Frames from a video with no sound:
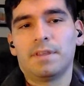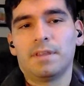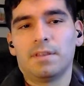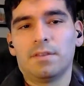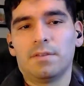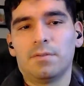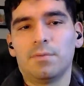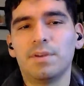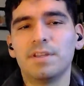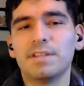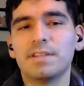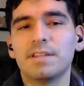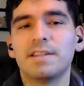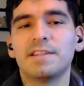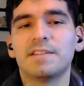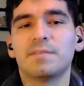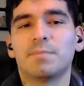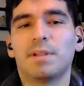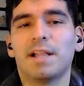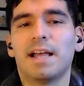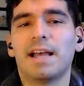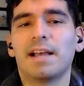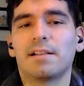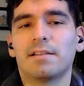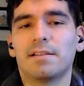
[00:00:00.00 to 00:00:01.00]
The reason he's
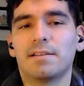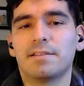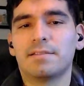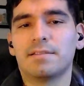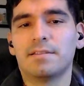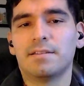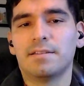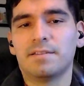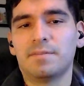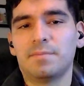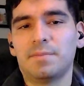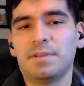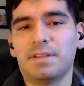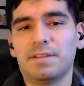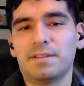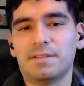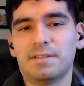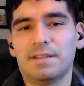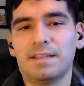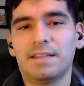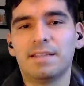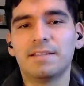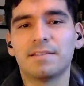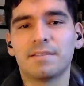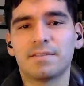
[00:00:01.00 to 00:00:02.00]
blacklisted is because
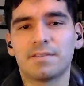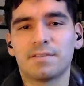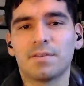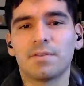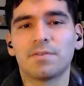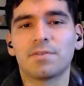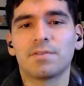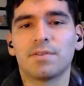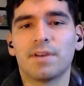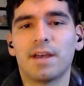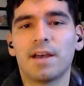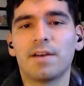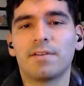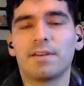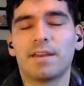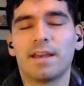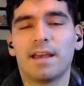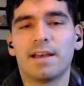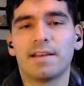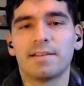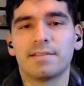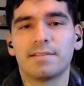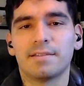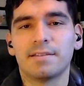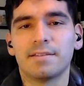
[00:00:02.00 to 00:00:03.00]
he's a social
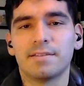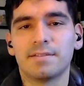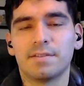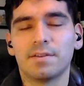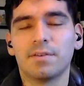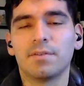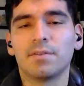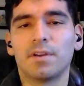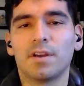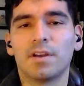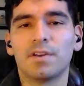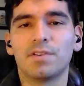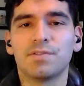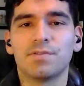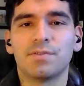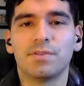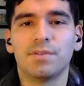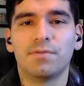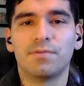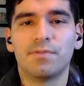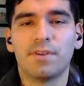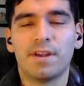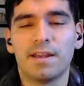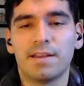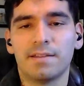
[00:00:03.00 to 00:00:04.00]
outcast in his own country,
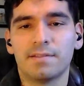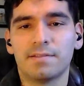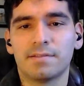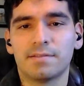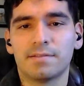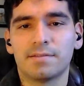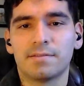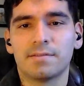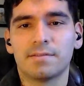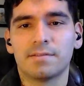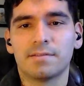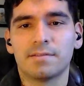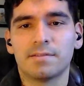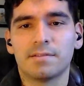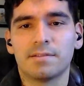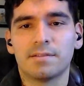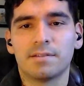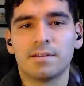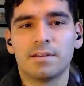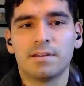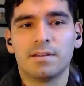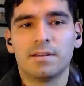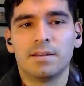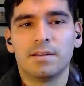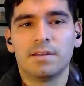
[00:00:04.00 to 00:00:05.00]
France.
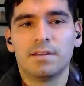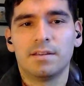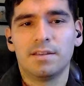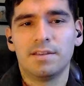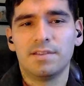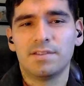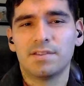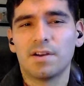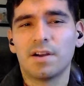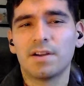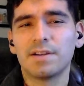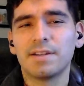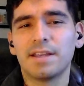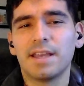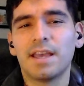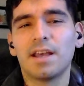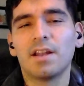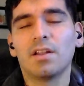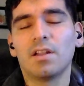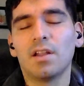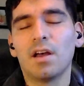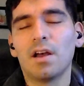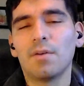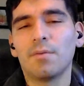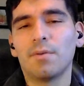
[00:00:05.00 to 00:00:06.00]
He's hard to get
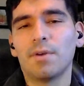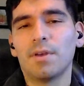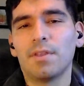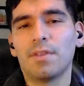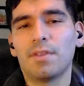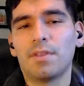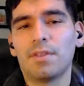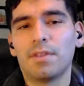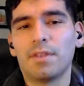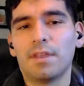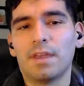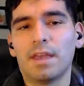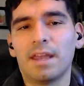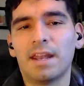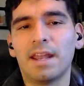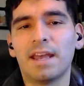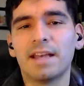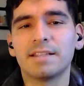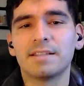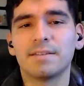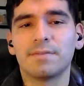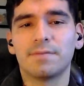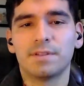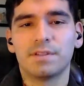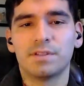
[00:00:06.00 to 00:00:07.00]
along with and
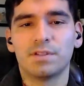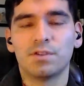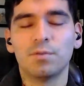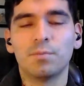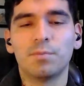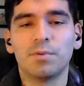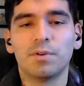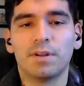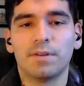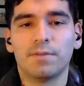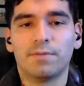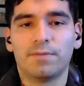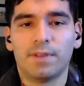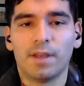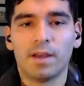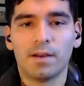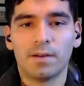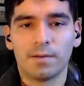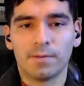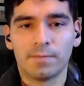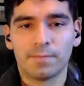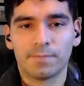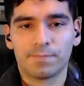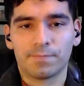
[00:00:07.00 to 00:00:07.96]
has a vituperative tongue.